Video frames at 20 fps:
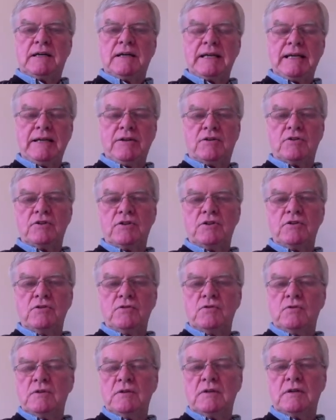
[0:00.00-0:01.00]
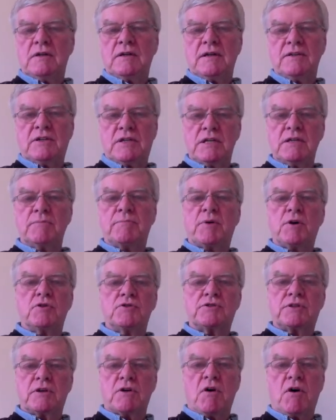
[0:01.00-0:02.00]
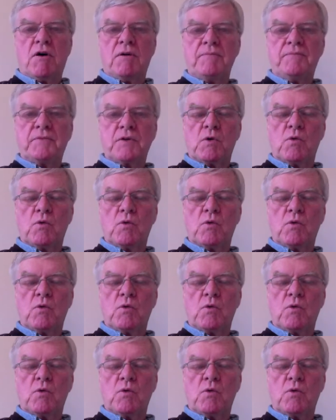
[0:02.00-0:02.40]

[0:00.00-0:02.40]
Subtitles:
Either you didn't post at all,